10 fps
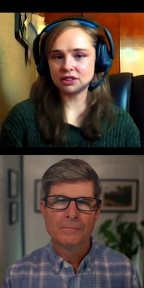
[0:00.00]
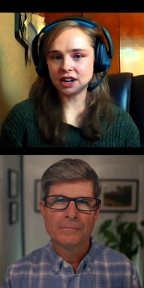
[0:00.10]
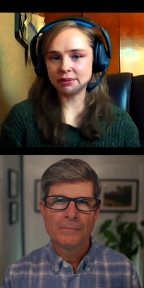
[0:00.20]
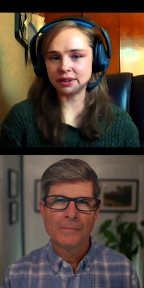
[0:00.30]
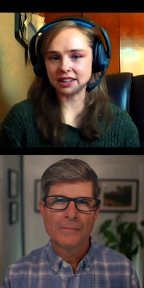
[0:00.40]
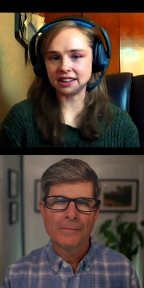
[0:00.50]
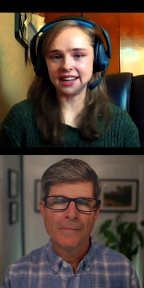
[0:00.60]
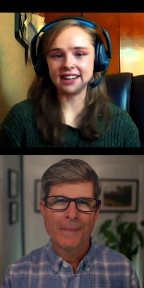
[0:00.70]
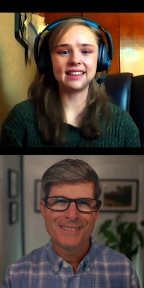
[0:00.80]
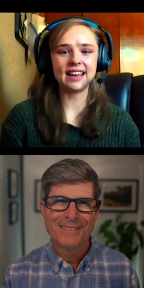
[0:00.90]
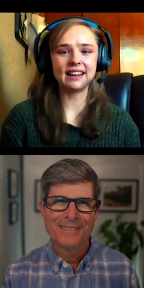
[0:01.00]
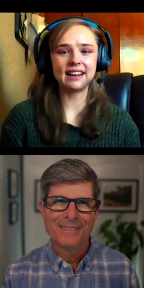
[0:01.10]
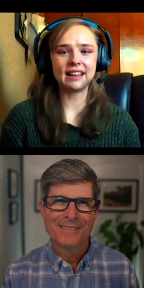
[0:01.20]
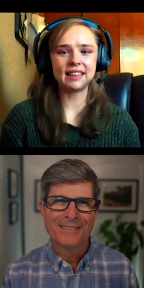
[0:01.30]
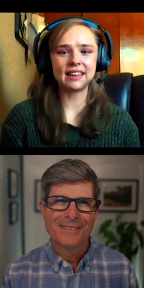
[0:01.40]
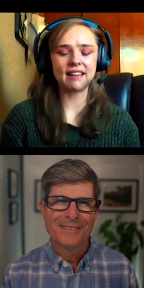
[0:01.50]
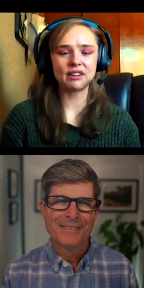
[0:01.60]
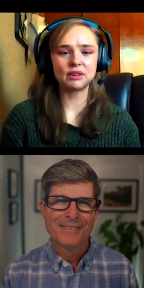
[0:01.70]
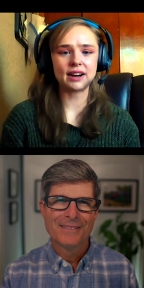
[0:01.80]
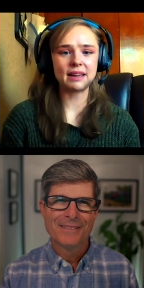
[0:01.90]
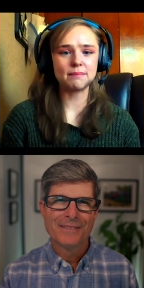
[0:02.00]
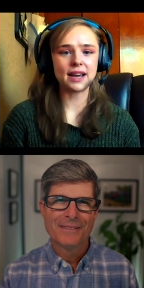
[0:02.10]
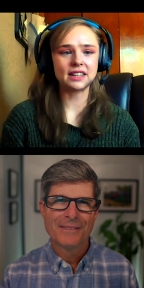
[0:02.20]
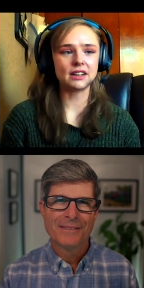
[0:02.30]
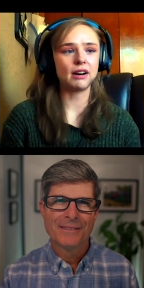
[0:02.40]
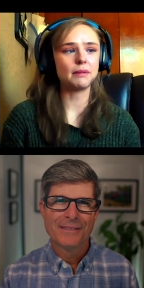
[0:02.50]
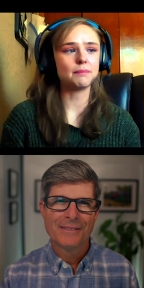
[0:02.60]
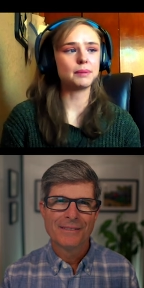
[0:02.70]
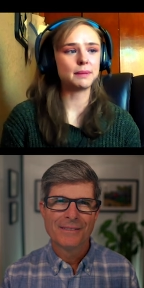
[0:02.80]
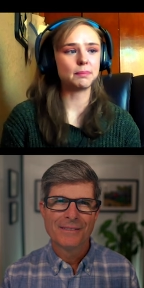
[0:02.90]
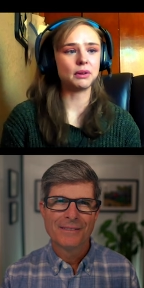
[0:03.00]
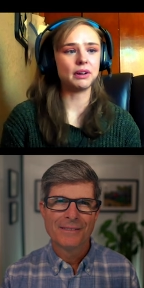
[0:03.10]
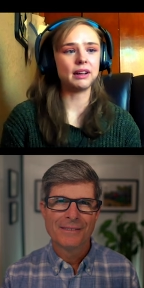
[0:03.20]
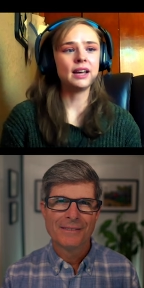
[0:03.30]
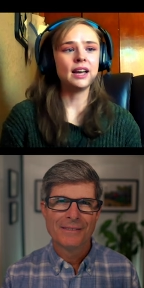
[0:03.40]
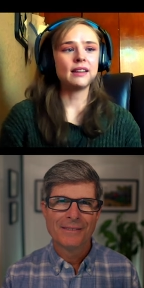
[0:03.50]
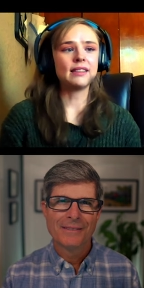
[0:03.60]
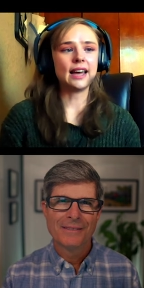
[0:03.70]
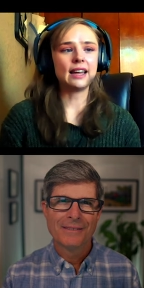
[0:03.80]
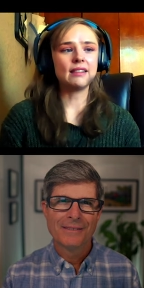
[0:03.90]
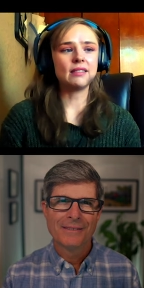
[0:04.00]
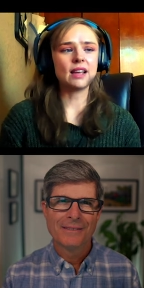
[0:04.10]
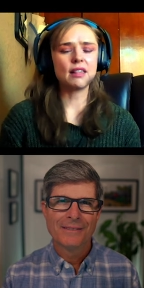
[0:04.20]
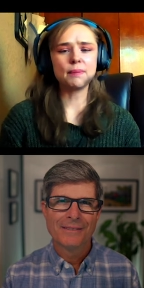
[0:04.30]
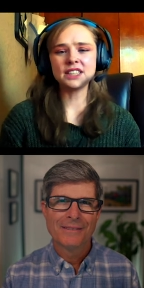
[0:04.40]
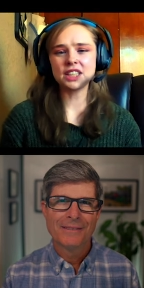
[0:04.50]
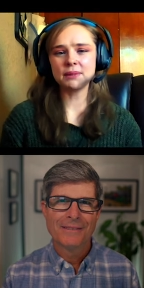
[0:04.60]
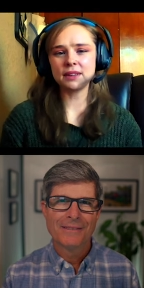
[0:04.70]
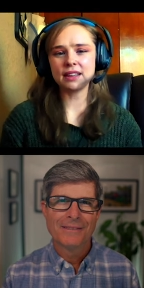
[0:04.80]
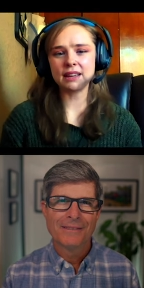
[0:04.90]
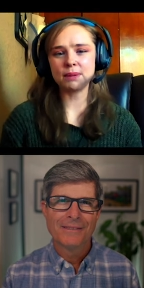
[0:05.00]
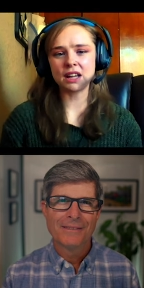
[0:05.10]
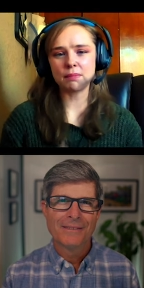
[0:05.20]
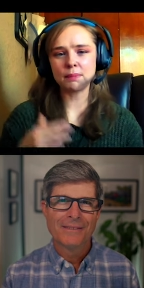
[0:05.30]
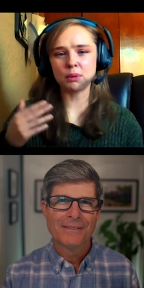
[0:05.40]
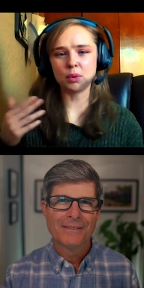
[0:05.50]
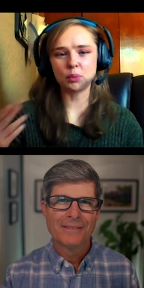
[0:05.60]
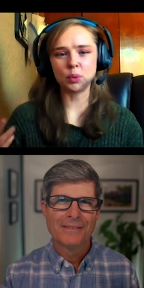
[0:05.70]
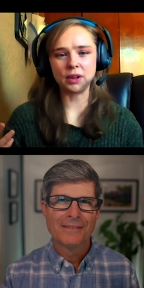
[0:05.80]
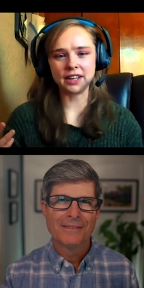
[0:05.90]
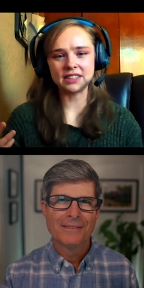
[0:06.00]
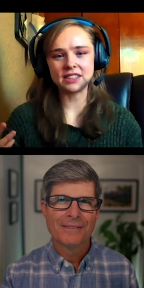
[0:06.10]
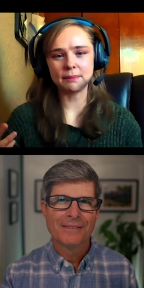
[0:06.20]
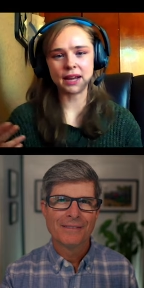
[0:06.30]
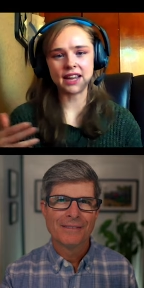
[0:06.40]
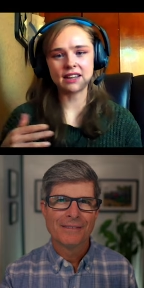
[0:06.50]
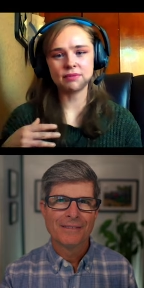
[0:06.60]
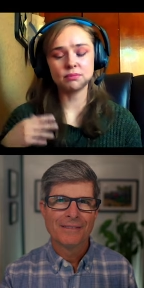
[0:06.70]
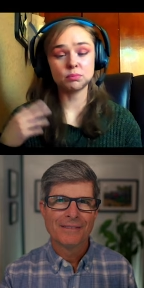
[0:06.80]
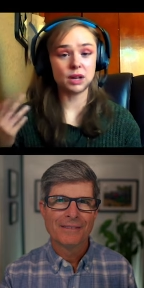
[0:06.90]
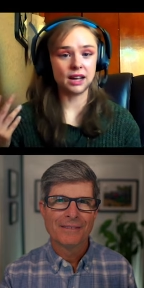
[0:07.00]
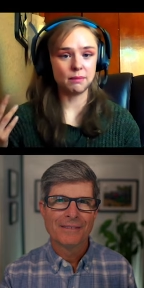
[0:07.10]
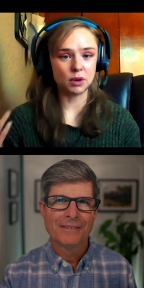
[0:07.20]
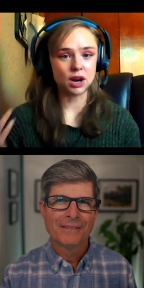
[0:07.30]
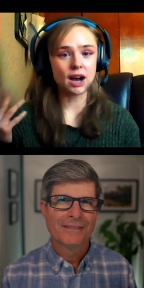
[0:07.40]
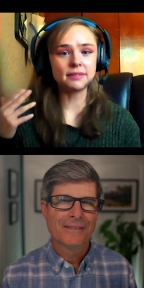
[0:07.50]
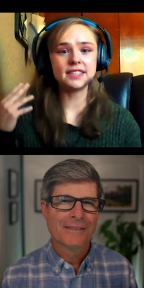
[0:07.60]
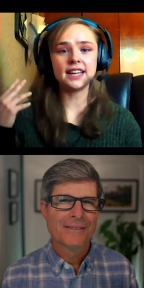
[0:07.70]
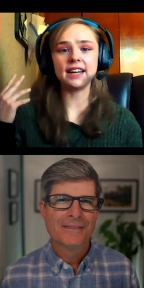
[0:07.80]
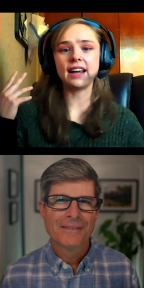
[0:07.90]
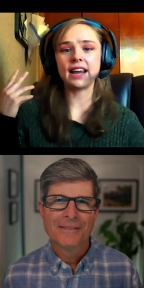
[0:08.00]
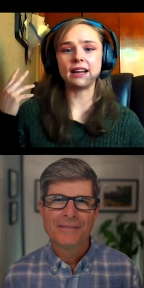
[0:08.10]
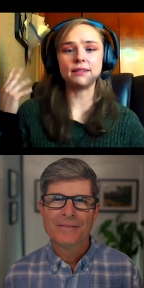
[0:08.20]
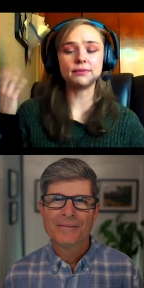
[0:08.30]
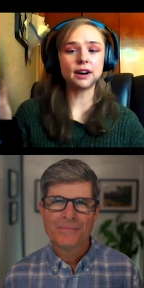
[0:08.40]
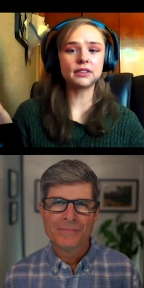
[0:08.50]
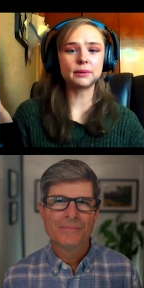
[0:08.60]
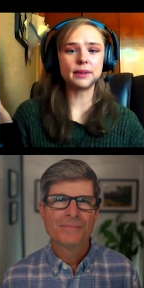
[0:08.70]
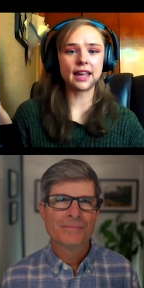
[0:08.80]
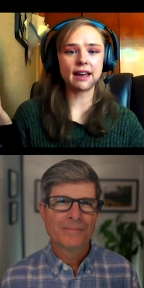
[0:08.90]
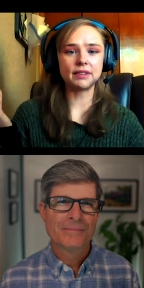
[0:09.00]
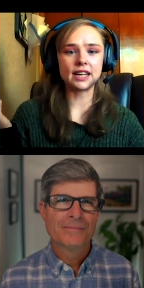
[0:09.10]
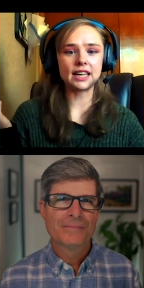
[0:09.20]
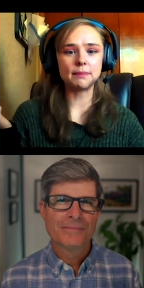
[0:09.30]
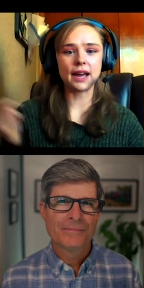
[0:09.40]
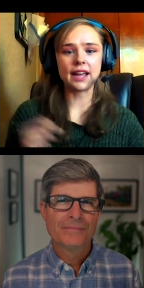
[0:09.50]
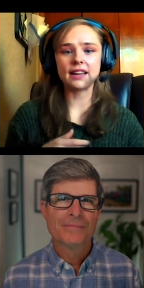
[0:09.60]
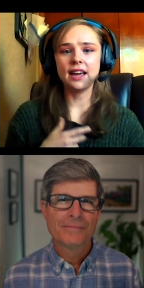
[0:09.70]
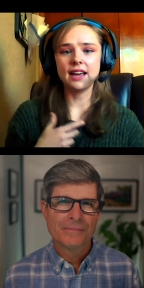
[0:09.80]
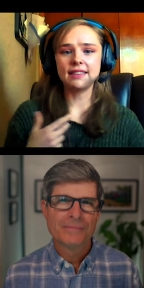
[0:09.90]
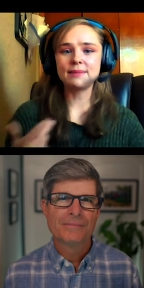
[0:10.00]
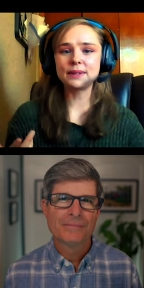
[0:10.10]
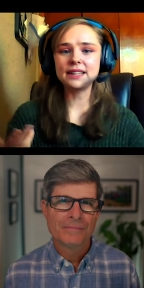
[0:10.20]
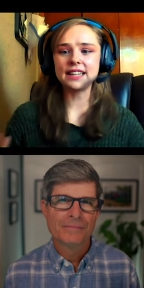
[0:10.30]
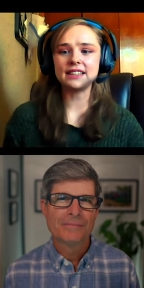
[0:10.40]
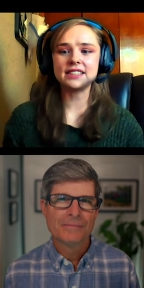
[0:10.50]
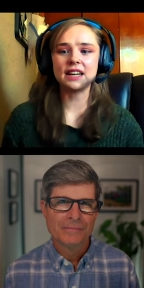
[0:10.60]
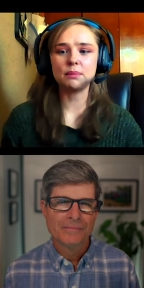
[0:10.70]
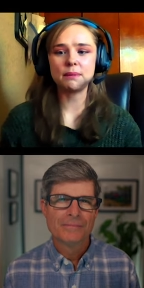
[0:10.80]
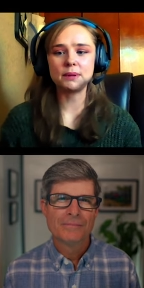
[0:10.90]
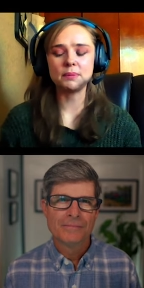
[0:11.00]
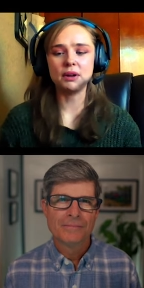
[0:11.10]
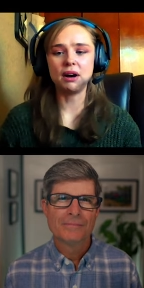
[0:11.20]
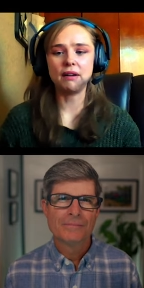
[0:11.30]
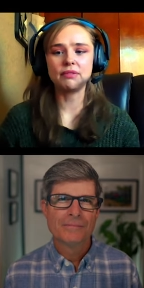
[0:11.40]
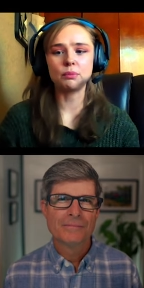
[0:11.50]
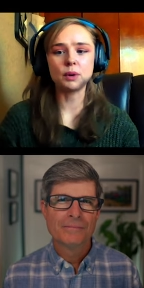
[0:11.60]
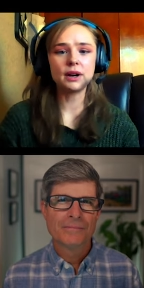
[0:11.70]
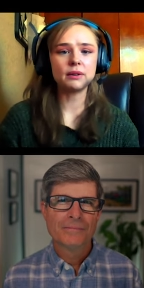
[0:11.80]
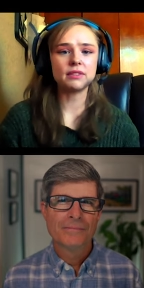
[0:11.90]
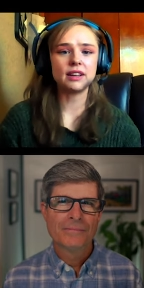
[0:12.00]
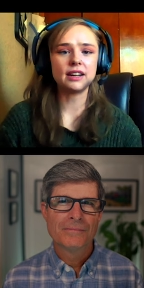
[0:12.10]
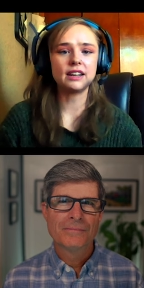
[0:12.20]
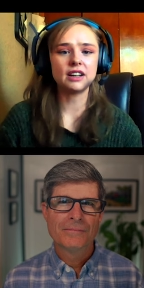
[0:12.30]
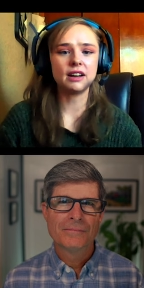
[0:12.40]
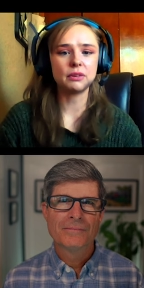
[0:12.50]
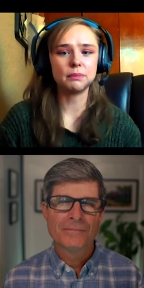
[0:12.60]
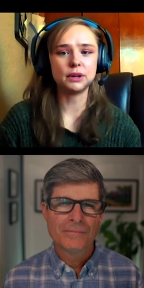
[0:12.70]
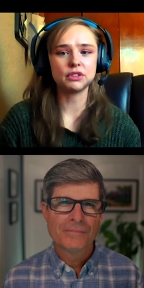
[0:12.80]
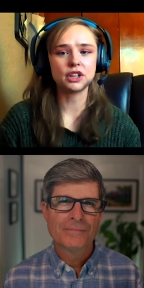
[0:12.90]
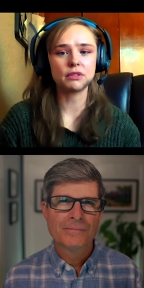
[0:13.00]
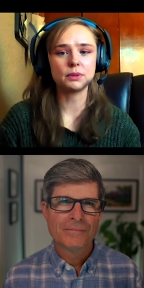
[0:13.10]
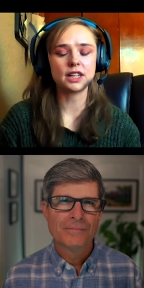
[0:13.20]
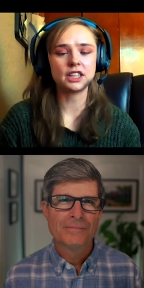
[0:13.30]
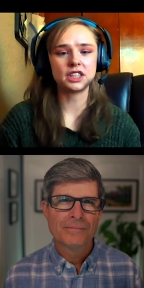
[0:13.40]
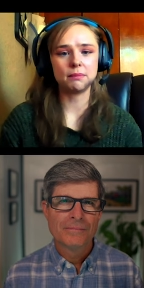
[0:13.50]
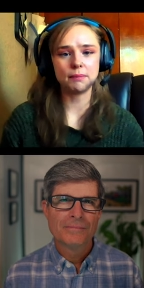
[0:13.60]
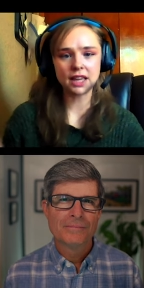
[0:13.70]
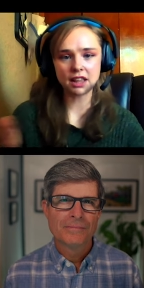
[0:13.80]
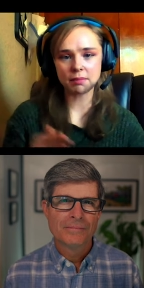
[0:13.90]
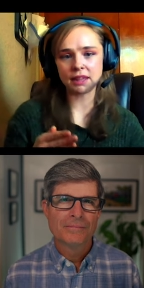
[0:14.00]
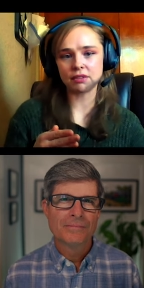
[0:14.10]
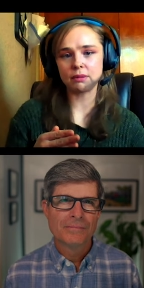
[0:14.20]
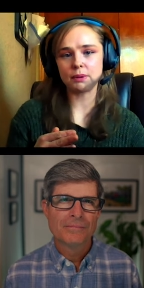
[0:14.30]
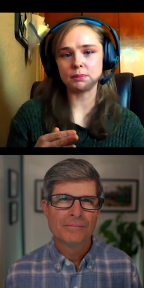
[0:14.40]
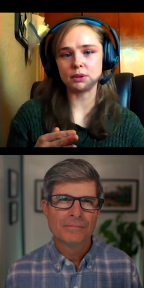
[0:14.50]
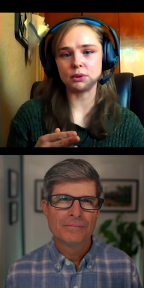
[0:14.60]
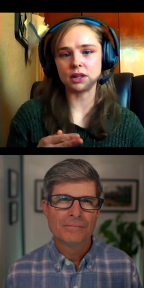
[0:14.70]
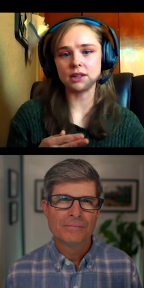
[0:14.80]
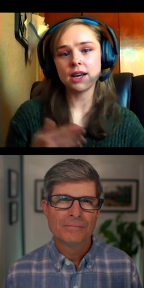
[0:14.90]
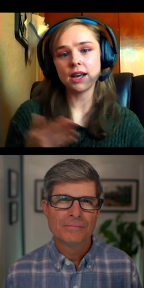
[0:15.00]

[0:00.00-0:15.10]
Speaker 1: traffic light that i think has a great impact on people that especially with like because people are more willing to bike uh, more often and farther when they have an e-bike that really does help get people off the roads and into other modes of transportation making space for the people who are